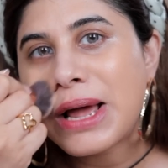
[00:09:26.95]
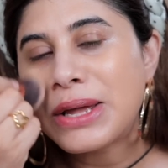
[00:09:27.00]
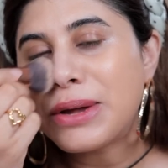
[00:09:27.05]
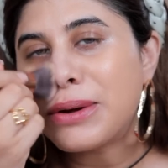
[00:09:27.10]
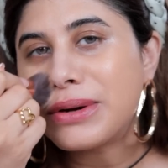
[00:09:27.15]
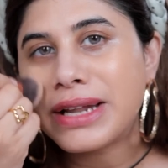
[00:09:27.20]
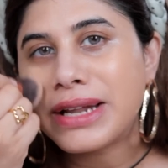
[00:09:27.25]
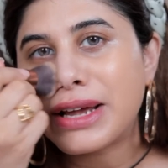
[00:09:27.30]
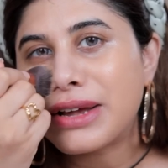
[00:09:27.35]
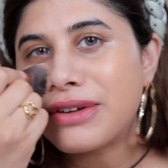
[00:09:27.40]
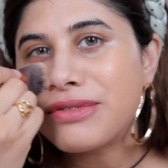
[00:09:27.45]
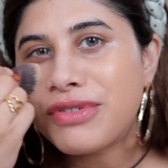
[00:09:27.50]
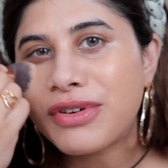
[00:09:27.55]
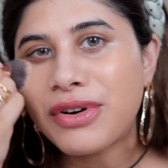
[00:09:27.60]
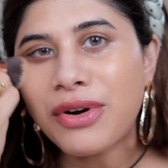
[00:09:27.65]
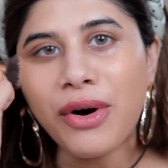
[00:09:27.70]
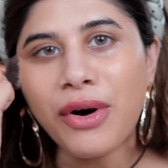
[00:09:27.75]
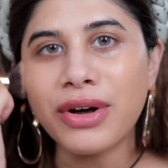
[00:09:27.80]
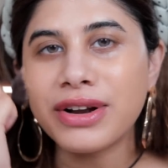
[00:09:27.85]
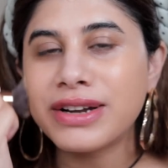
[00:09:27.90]
you're taken
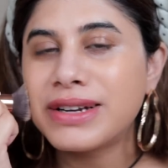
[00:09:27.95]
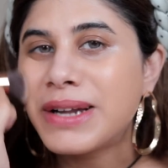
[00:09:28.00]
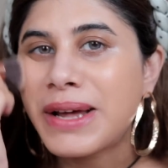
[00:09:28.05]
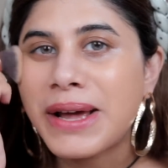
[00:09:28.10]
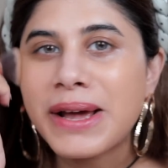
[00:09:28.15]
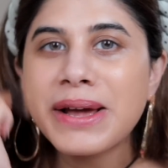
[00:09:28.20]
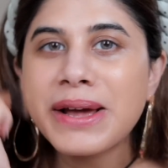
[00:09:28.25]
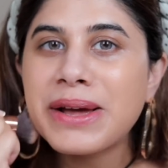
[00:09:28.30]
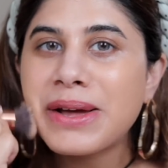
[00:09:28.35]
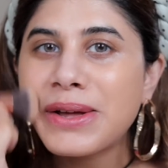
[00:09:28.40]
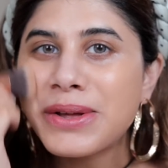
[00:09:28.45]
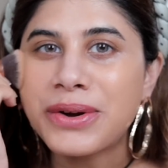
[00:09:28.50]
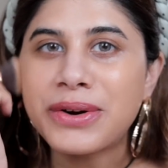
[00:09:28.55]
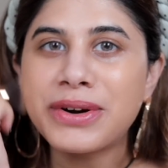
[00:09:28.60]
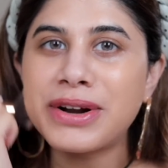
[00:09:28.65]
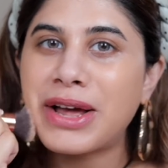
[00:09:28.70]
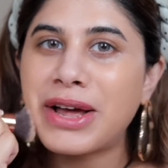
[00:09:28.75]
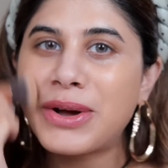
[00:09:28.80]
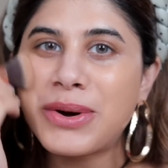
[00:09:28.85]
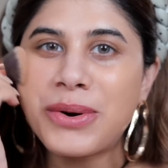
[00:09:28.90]
for a holiday,
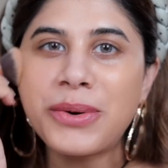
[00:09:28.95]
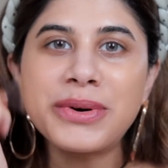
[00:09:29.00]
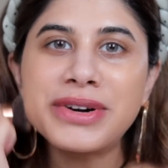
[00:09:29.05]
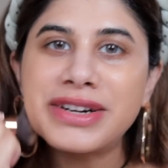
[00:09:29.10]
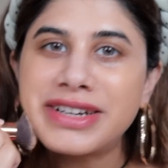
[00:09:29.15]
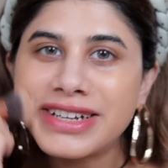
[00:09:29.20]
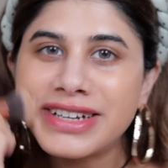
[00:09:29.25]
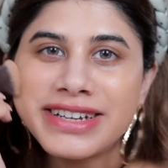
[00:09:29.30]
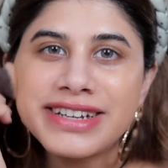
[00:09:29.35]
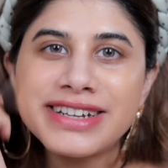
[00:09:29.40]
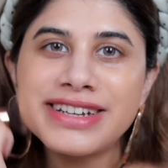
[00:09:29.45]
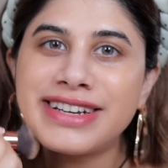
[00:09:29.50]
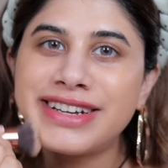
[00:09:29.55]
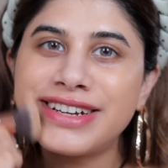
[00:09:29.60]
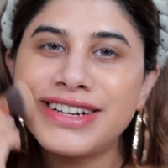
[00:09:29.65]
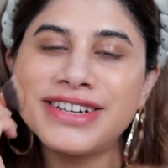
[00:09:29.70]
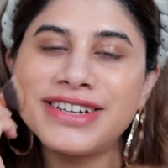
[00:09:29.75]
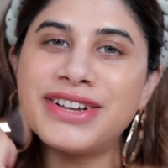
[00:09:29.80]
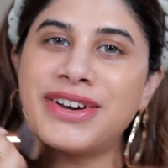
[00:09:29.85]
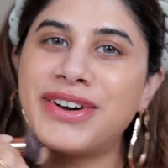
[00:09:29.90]
you're like
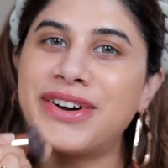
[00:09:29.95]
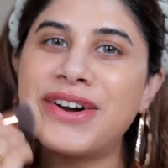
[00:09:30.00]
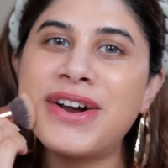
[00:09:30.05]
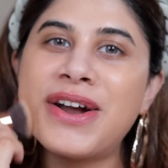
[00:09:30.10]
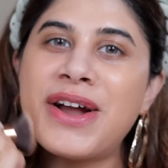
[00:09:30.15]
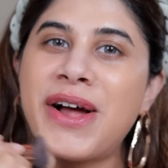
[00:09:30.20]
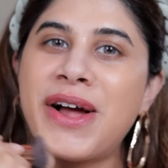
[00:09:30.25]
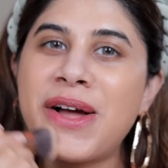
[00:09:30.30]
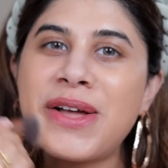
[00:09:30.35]
courted, you're,